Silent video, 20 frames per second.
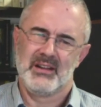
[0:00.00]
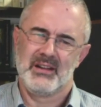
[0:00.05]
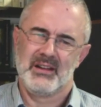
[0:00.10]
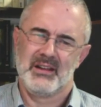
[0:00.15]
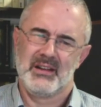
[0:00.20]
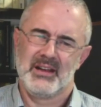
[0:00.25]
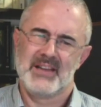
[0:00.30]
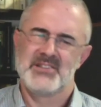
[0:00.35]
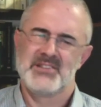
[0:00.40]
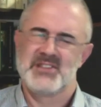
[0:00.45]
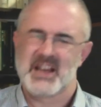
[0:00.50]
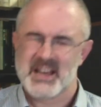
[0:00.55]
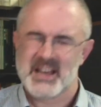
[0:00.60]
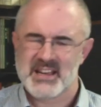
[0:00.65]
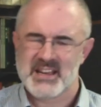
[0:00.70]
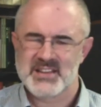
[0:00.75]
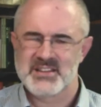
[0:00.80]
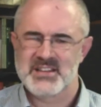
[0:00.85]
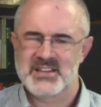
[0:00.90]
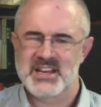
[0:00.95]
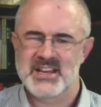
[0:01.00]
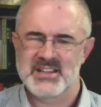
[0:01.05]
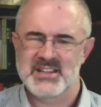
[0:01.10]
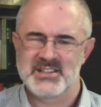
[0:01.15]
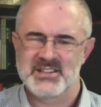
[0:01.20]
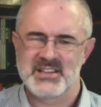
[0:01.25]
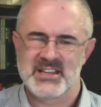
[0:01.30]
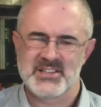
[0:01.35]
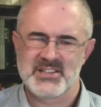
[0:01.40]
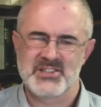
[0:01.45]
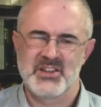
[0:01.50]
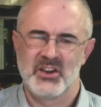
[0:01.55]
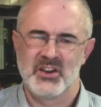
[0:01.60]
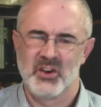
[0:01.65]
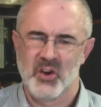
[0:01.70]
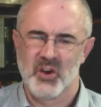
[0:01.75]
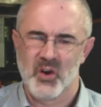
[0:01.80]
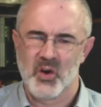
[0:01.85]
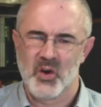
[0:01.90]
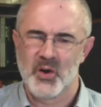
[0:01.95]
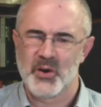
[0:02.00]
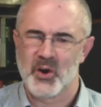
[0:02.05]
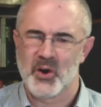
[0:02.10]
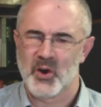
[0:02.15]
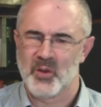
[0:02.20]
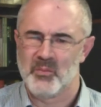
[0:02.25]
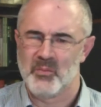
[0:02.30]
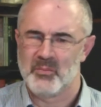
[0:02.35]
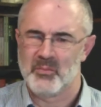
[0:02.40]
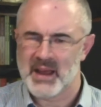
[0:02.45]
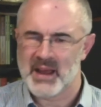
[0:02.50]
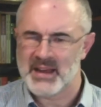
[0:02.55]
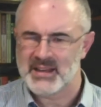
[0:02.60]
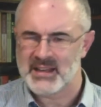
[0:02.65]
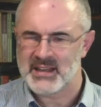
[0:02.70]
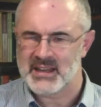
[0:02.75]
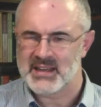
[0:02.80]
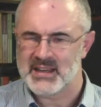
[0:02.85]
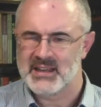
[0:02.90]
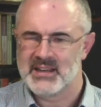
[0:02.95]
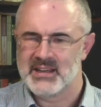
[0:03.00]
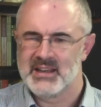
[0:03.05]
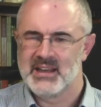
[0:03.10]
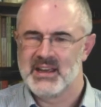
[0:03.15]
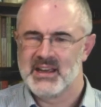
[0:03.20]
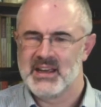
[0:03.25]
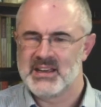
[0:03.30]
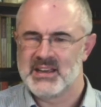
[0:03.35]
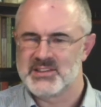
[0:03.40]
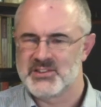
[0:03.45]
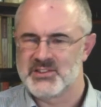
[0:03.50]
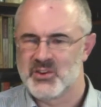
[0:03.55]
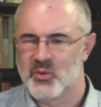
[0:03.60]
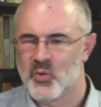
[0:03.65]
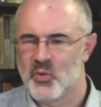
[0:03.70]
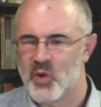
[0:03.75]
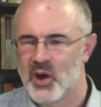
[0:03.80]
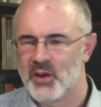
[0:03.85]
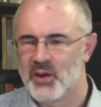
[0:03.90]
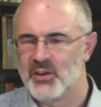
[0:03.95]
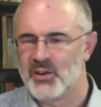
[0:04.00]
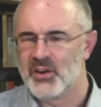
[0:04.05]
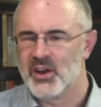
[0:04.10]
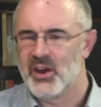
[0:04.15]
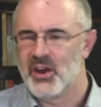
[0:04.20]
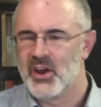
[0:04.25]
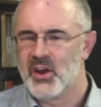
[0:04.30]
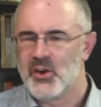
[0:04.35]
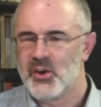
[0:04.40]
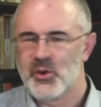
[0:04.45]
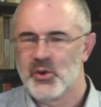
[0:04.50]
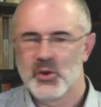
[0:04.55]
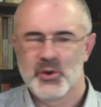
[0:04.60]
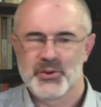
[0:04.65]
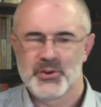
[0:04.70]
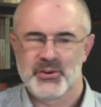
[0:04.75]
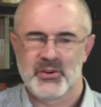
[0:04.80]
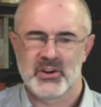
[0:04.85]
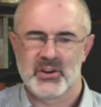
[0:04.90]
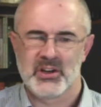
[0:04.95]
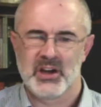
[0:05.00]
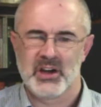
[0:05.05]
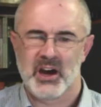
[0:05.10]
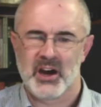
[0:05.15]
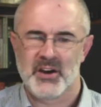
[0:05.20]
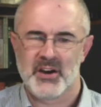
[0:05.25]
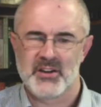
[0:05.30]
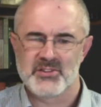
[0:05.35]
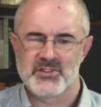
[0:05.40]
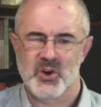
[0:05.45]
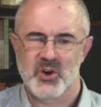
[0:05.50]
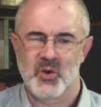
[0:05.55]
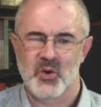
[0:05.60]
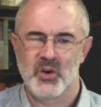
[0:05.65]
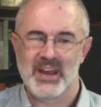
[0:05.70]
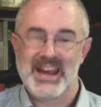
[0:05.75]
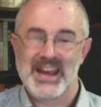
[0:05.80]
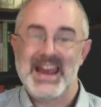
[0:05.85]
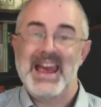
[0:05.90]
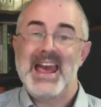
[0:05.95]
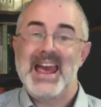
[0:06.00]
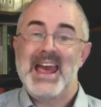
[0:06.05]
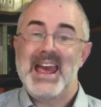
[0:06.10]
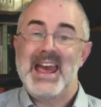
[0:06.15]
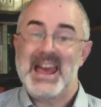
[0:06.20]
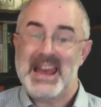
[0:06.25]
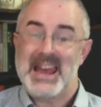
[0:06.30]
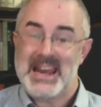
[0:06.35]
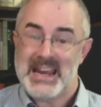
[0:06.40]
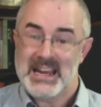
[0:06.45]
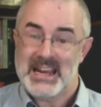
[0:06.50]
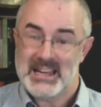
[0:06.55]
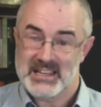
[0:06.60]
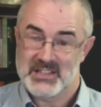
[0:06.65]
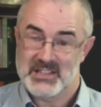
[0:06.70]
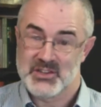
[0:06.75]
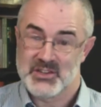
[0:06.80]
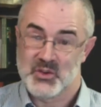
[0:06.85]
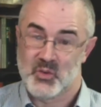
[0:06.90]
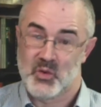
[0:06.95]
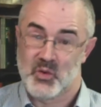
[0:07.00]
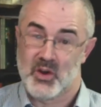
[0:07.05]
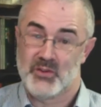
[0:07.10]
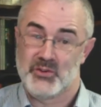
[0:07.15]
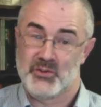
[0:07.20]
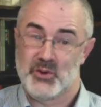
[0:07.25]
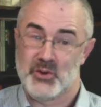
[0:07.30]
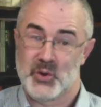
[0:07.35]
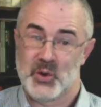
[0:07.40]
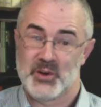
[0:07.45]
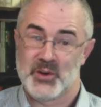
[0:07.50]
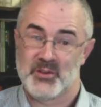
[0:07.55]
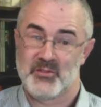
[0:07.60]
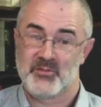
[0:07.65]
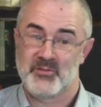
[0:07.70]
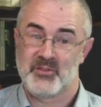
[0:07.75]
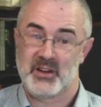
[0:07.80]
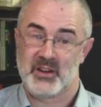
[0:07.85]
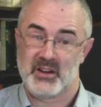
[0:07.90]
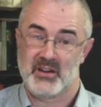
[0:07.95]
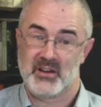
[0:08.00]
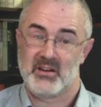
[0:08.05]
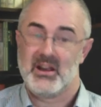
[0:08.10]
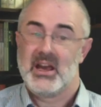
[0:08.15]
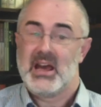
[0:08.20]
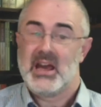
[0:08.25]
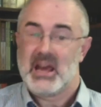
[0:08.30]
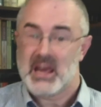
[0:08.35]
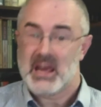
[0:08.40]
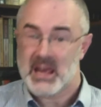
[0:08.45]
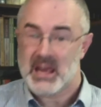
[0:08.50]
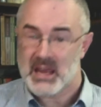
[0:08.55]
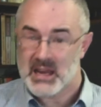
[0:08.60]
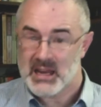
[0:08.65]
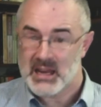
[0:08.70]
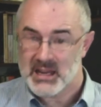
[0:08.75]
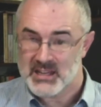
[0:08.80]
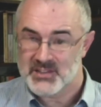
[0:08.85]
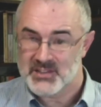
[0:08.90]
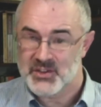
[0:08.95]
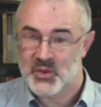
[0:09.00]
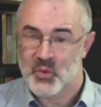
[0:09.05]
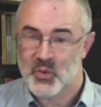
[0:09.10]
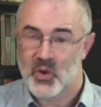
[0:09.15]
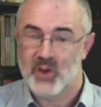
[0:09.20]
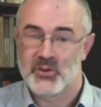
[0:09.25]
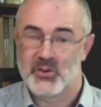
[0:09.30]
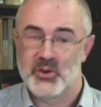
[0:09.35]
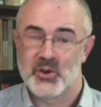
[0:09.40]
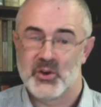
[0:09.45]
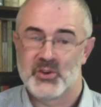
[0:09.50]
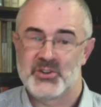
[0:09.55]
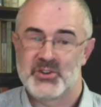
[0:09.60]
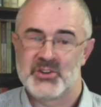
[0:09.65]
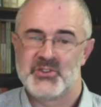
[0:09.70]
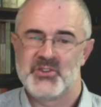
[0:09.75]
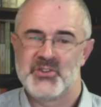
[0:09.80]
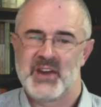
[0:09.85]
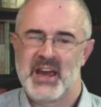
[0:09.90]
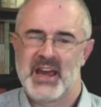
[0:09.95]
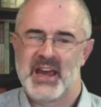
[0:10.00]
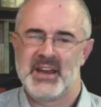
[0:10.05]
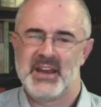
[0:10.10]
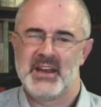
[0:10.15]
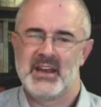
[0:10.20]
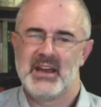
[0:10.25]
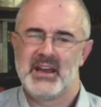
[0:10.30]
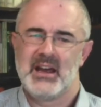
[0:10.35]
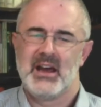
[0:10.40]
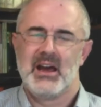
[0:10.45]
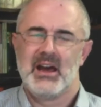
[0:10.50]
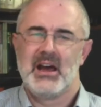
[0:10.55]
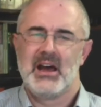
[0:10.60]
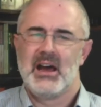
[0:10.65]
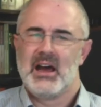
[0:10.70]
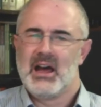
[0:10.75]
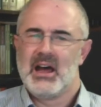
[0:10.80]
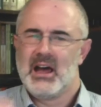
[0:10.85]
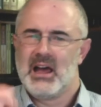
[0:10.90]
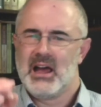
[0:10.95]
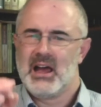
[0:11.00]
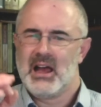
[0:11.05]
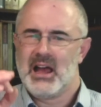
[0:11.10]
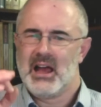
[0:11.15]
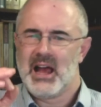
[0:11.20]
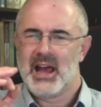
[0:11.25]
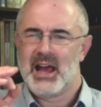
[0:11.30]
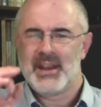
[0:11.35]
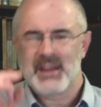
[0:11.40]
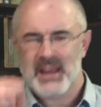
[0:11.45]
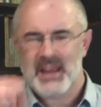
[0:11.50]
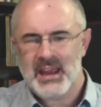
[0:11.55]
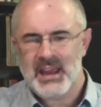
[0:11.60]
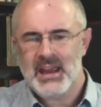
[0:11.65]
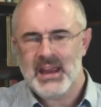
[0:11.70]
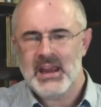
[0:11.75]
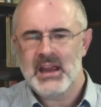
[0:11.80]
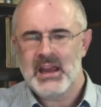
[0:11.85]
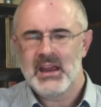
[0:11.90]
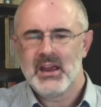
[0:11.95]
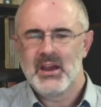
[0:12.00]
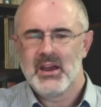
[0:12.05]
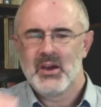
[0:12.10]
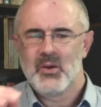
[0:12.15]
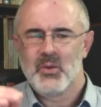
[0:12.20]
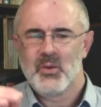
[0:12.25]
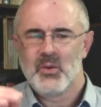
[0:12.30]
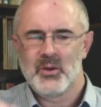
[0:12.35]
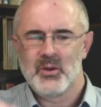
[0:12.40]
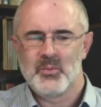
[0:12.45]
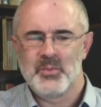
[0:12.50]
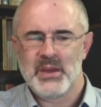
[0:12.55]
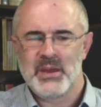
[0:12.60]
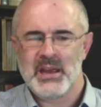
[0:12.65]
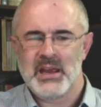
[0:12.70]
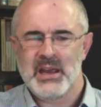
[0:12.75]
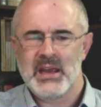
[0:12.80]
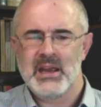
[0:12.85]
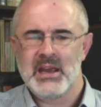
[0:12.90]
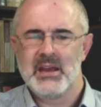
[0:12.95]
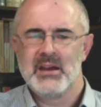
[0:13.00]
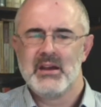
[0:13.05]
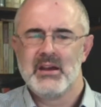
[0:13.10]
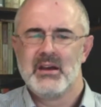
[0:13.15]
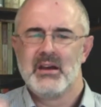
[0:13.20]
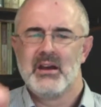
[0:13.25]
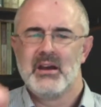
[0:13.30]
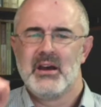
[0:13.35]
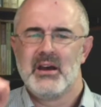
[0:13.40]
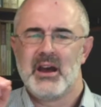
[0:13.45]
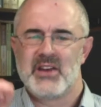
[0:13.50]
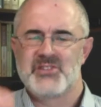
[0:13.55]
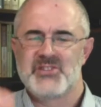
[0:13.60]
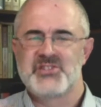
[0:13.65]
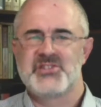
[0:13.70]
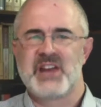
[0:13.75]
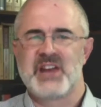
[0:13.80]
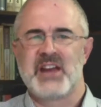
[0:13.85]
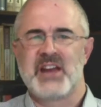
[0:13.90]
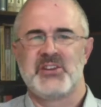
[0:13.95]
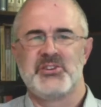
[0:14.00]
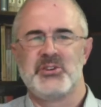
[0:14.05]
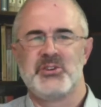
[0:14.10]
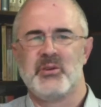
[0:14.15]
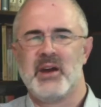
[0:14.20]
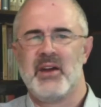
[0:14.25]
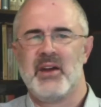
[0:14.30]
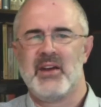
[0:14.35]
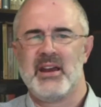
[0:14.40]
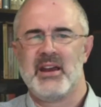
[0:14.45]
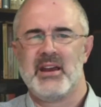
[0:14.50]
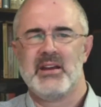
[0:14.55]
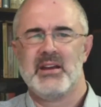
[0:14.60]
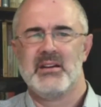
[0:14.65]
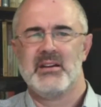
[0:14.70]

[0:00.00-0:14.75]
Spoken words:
Isaiah says this, "The Lord Almighty is the one you are to regard as holy. He is the one you are to fear. He is the one you are to dread. And he will be a sanctuary."